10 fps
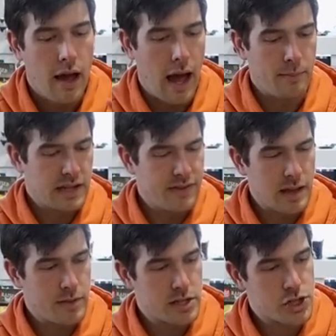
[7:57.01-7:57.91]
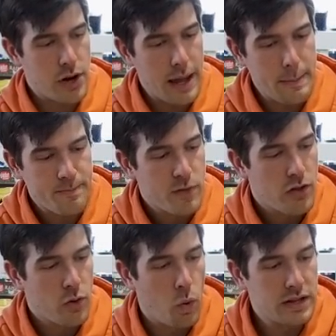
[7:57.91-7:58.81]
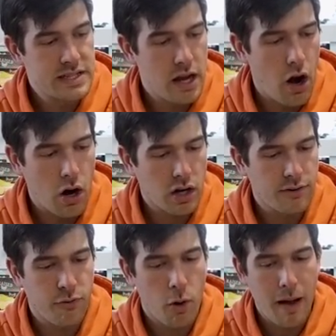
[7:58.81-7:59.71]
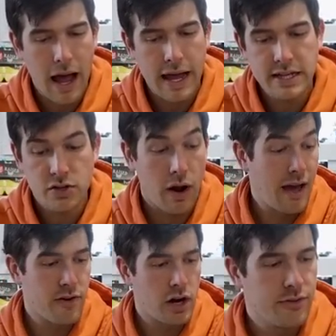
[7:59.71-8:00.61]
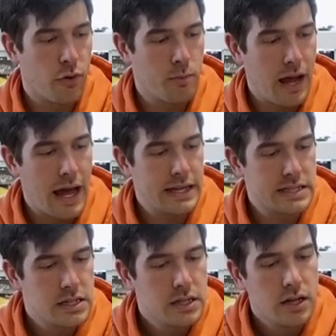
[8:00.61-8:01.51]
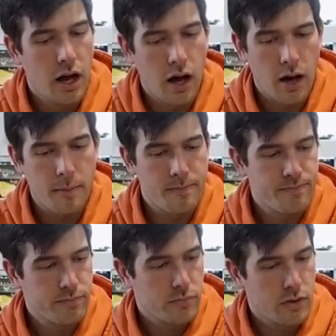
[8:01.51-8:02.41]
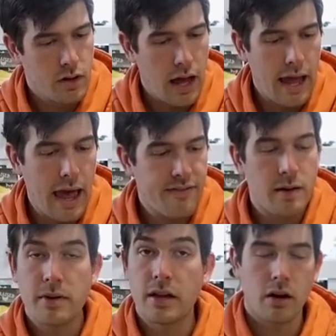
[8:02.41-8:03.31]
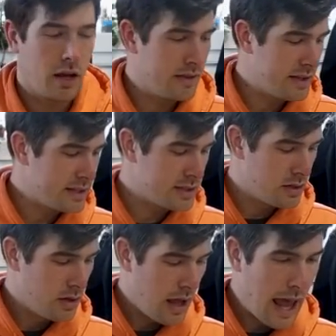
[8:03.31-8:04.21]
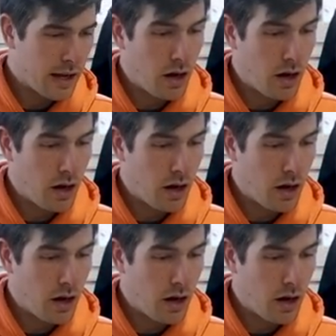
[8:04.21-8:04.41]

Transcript: I'm leaving them in this tray. The ones that are gonna form eyes or have formed eyes, um, I have them here in these egg